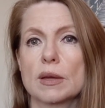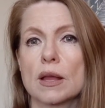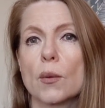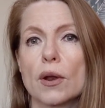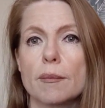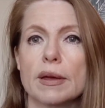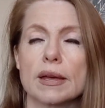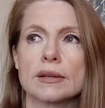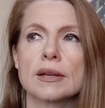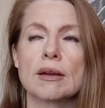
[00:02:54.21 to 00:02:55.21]
I mean, that would have
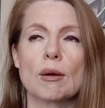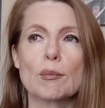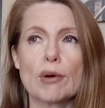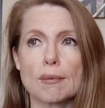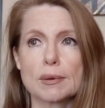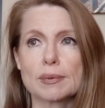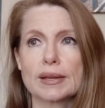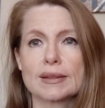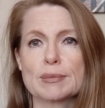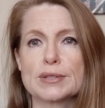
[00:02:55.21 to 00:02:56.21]
been
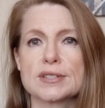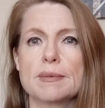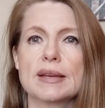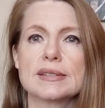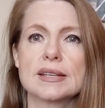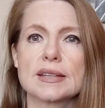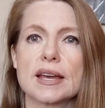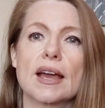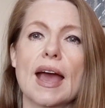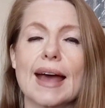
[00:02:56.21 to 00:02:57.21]
probably the most amazing
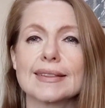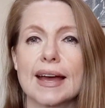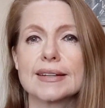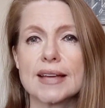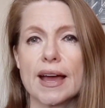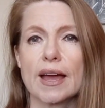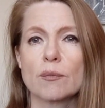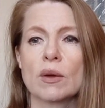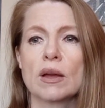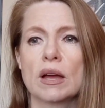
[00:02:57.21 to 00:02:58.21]
thing at that
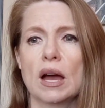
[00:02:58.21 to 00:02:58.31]
time,